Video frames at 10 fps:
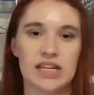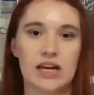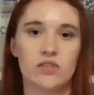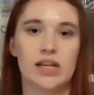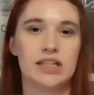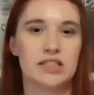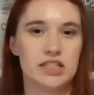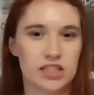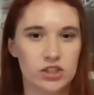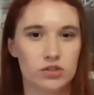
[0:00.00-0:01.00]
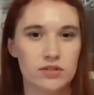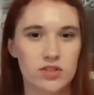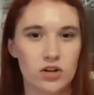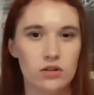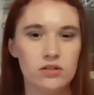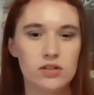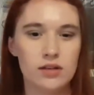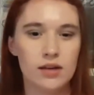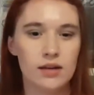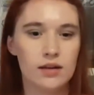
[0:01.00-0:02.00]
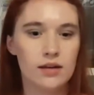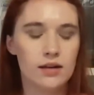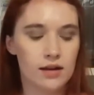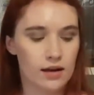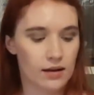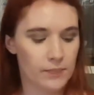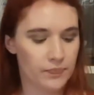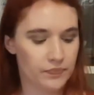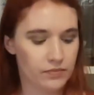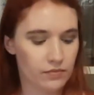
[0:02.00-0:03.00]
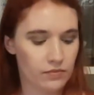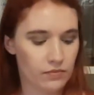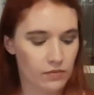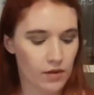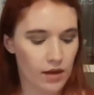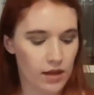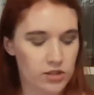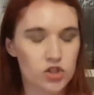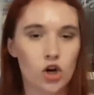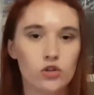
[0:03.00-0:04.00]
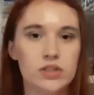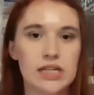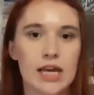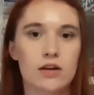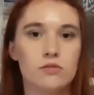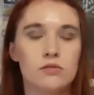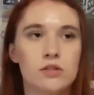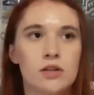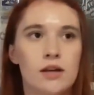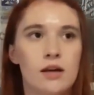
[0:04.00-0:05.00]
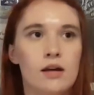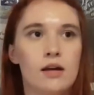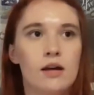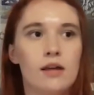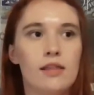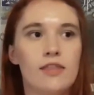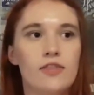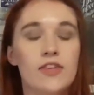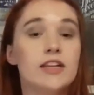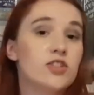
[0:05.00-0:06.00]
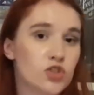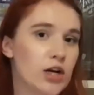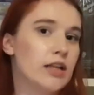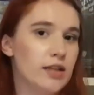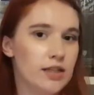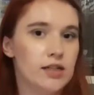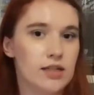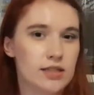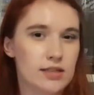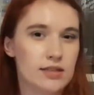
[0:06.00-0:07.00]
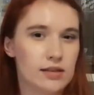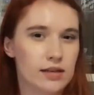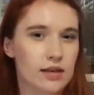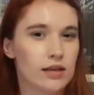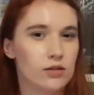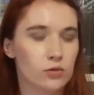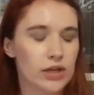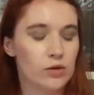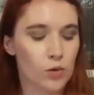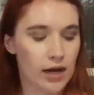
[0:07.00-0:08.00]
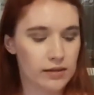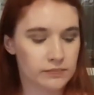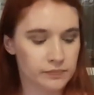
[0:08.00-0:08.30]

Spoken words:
down that citrus note. It's toned down the Australianness in a weird way.